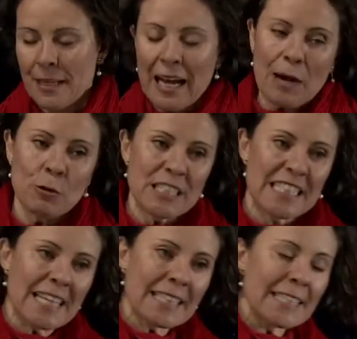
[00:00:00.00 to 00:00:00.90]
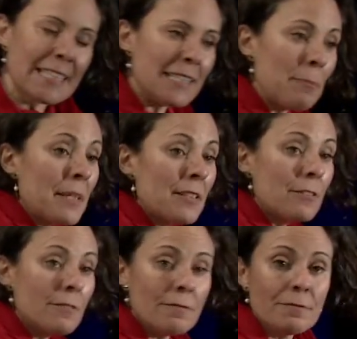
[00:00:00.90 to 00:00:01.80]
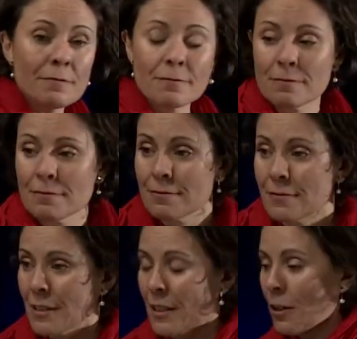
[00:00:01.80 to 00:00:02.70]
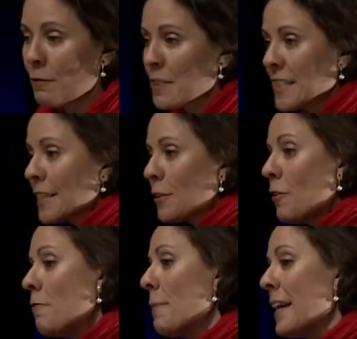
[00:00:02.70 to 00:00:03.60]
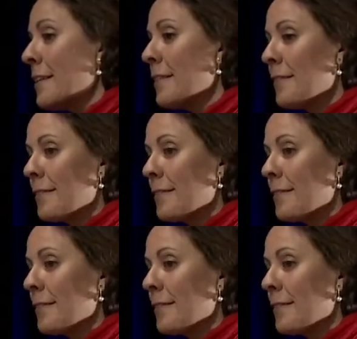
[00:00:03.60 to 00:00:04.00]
I was standing in the middle of a circle of men,